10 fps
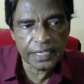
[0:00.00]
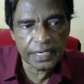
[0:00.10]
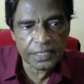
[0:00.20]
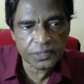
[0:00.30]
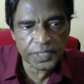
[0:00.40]

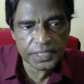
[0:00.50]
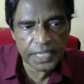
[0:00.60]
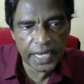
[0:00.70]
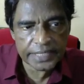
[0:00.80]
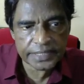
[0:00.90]
So these are
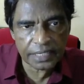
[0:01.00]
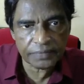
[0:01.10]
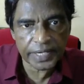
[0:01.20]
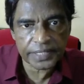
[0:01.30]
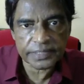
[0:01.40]
external
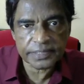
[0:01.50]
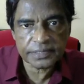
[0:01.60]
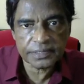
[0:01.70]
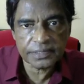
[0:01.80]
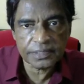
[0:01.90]
factors.
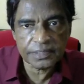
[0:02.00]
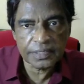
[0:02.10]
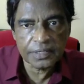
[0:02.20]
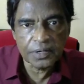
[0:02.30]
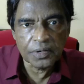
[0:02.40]

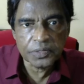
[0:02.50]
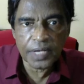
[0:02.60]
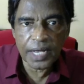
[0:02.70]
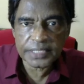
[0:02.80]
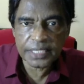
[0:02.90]
So
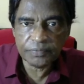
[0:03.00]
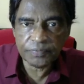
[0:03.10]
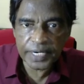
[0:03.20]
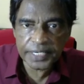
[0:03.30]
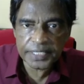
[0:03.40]
asking
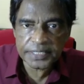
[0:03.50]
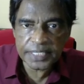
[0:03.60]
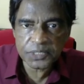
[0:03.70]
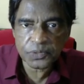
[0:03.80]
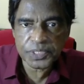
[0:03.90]
factors
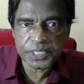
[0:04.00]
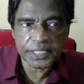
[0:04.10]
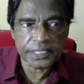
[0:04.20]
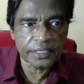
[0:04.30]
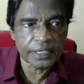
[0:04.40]

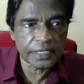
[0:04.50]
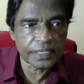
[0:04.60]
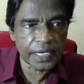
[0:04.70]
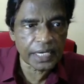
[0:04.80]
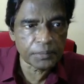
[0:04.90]
associated,
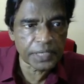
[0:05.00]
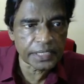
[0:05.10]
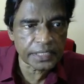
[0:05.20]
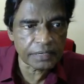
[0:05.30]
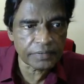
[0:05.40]
there can be
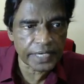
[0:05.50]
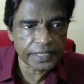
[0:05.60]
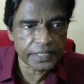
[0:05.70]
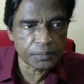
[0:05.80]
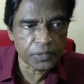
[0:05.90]
internal
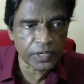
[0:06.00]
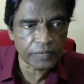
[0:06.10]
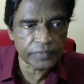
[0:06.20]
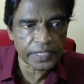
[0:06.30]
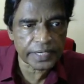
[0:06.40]
factors,
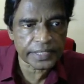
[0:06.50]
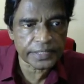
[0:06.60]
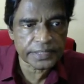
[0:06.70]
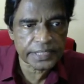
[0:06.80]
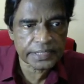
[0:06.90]
demographic
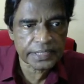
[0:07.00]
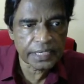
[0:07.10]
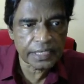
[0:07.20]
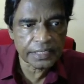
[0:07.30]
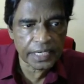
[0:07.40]
characteristics.
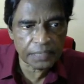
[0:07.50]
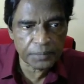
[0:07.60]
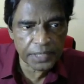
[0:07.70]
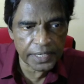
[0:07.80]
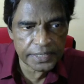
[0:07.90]
There can
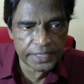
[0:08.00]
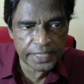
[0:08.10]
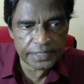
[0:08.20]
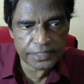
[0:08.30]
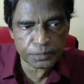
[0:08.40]
be
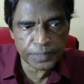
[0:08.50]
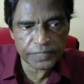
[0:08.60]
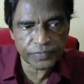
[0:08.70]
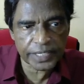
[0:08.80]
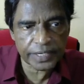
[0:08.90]

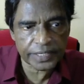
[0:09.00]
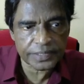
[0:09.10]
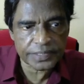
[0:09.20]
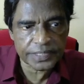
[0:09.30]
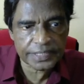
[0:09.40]
disease-specific
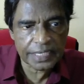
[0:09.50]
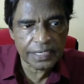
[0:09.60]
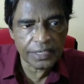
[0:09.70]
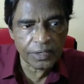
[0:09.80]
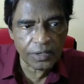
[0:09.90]
characteristics,
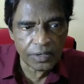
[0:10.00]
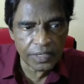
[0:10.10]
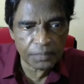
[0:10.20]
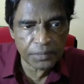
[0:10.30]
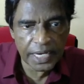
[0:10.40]

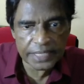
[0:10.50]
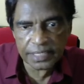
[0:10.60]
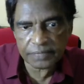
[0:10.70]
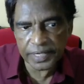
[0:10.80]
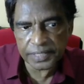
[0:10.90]
or can be
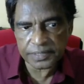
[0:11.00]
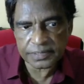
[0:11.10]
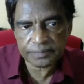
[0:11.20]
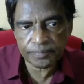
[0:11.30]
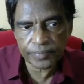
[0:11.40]
external
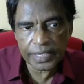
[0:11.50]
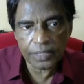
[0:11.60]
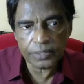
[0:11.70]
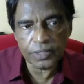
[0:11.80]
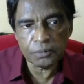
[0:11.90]
factors.
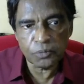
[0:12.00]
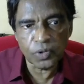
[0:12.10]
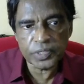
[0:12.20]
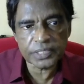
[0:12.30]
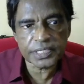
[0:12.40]
The
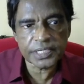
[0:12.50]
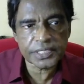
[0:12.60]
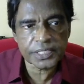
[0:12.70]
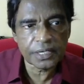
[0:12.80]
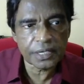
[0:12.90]
more you
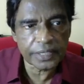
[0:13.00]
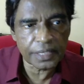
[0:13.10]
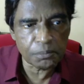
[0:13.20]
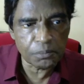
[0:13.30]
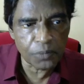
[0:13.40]
search,
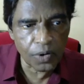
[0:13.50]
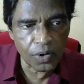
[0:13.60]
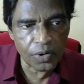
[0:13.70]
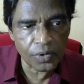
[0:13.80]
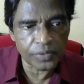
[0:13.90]
the
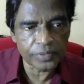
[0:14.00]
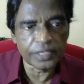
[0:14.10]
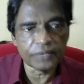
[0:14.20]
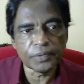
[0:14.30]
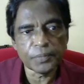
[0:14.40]
more
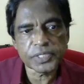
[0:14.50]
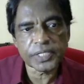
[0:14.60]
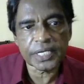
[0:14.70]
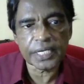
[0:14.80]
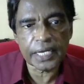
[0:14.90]

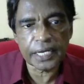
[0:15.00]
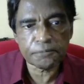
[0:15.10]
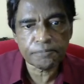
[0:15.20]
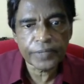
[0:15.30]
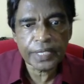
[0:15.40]
information you
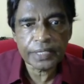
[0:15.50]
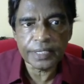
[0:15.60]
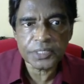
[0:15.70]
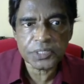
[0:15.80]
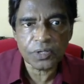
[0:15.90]
gain,
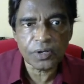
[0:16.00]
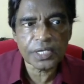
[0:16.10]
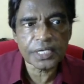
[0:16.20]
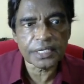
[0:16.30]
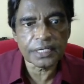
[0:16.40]
the
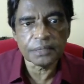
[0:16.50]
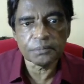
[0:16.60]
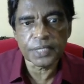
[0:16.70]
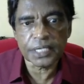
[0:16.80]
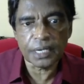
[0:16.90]
stronger
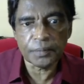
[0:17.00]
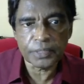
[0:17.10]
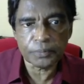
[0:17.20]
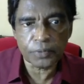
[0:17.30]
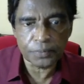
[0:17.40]
become
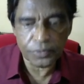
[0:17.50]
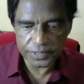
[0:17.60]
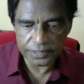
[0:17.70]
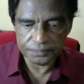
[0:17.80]
your proposal.